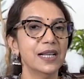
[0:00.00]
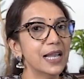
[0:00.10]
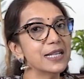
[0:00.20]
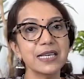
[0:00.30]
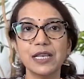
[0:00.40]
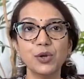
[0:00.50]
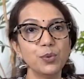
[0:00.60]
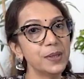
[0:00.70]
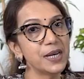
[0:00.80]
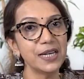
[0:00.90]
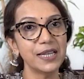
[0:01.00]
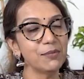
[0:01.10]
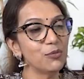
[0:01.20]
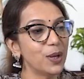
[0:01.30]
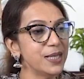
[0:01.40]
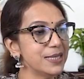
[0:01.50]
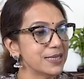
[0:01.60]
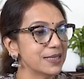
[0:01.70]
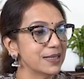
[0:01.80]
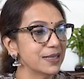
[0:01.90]
Let's enumerate them
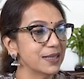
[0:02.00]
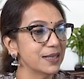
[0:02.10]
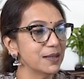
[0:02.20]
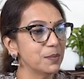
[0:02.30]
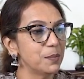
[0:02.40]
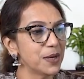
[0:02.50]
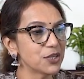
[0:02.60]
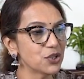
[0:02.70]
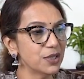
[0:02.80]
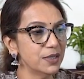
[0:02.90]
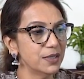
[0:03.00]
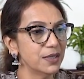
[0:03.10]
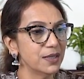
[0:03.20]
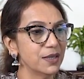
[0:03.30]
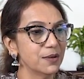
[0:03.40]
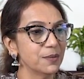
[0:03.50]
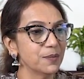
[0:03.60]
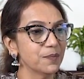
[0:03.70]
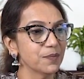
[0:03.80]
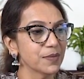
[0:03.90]
once. Pressure,
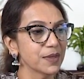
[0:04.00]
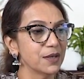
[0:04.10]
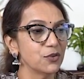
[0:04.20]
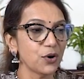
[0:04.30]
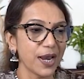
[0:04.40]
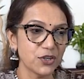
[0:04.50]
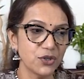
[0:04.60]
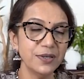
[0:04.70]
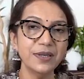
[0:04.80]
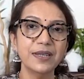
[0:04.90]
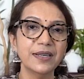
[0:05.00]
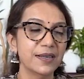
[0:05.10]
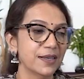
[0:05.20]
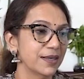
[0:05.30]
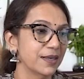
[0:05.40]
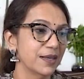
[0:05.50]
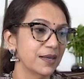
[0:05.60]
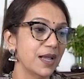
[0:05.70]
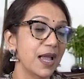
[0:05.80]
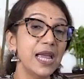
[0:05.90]
traction,
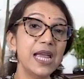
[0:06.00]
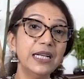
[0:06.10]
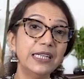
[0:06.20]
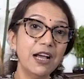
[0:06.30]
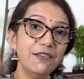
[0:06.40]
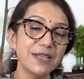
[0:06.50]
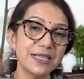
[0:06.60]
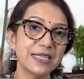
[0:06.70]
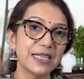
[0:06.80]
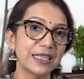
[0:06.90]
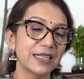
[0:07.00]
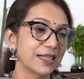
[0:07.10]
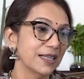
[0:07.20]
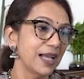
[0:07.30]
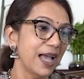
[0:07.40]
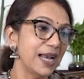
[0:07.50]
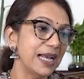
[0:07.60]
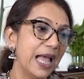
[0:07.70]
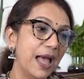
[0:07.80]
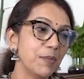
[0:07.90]
atavistic,
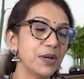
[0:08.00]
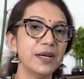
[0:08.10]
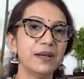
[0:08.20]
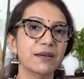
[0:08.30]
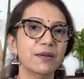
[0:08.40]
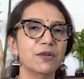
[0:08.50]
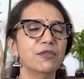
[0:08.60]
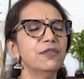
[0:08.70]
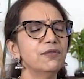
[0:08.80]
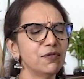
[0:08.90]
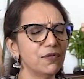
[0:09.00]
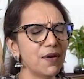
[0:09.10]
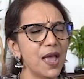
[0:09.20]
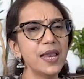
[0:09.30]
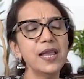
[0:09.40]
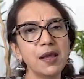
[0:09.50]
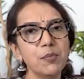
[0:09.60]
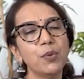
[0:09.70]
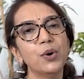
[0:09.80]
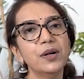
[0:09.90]
and aberrant. So very
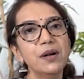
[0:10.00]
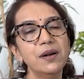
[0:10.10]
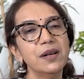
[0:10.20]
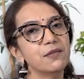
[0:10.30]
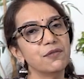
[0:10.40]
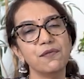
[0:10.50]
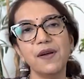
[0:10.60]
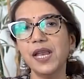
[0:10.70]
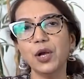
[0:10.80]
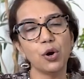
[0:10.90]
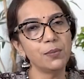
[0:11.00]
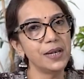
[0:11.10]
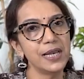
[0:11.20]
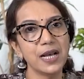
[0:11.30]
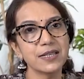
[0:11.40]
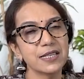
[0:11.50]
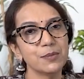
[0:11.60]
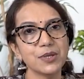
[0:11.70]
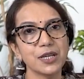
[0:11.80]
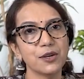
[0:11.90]
important. It's very commonly asked
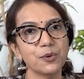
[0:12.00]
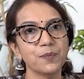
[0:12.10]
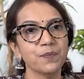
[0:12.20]
MCQ.